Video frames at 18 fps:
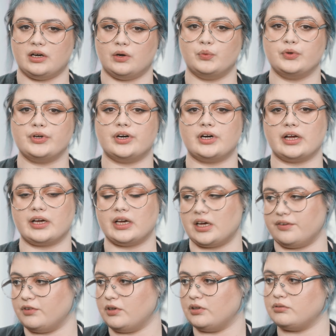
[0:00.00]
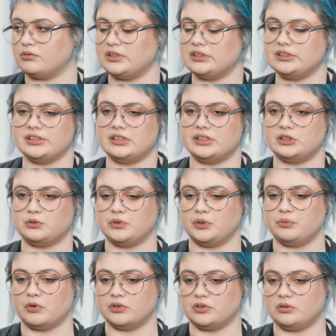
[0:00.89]
we are like heavy on research.
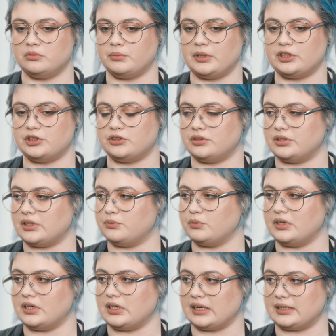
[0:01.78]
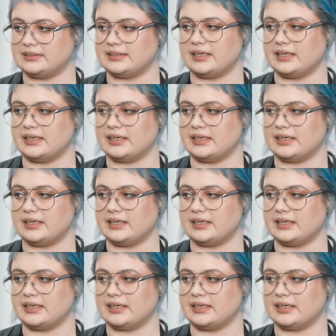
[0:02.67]
We want to make sure that we are like